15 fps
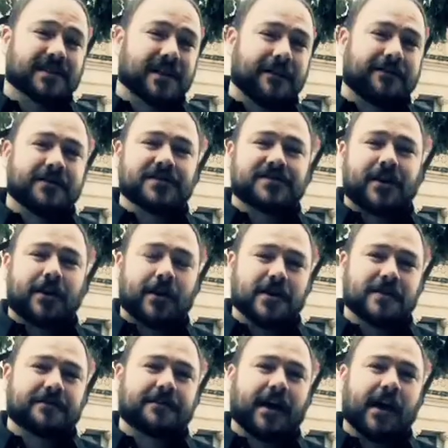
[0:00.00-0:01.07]
left this
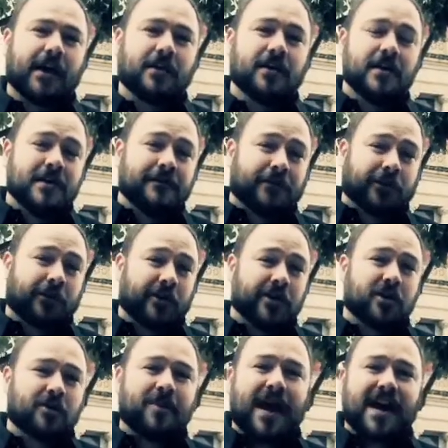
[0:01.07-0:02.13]
area of town for
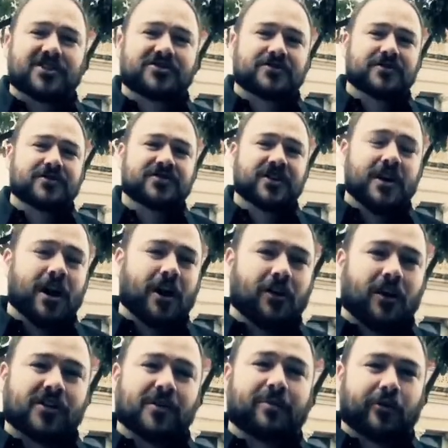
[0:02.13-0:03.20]
greener pastures
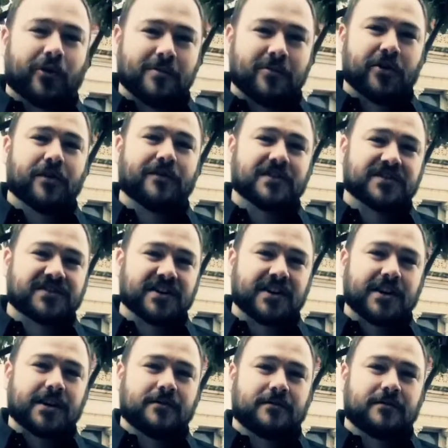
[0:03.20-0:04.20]
along the perimeter of the city.